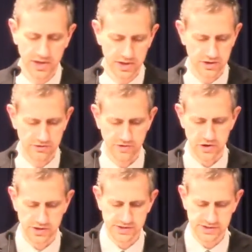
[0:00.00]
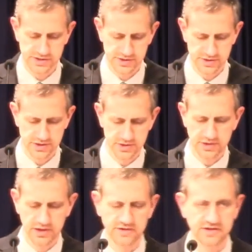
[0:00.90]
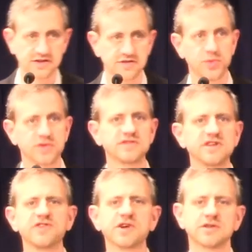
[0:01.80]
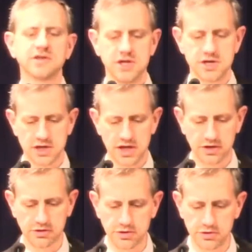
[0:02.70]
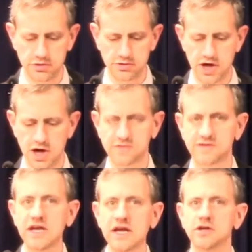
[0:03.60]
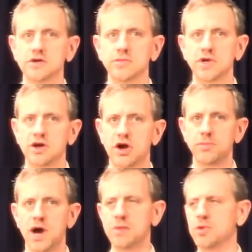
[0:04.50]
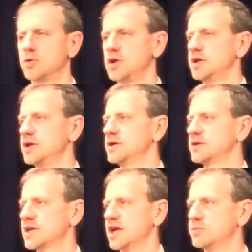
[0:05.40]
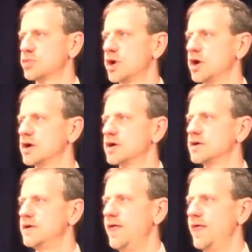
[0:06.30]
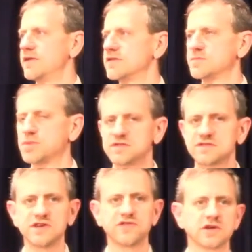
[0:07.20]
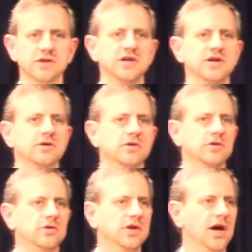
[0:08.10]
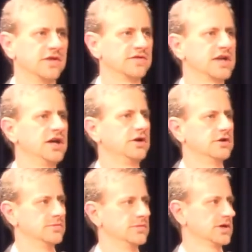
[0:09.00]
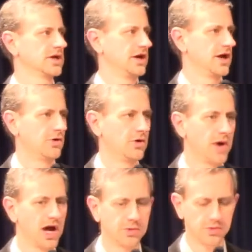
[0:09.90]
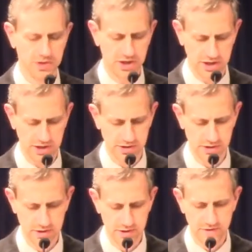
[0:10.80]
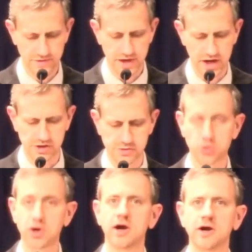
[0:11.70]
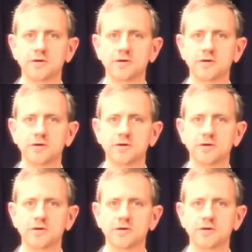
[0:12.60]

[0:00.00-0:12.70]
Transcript: First is to specifically include God's kingdom in our Bible reading and prayer. Specifically include God's kingdom in our Bible reading and prayer.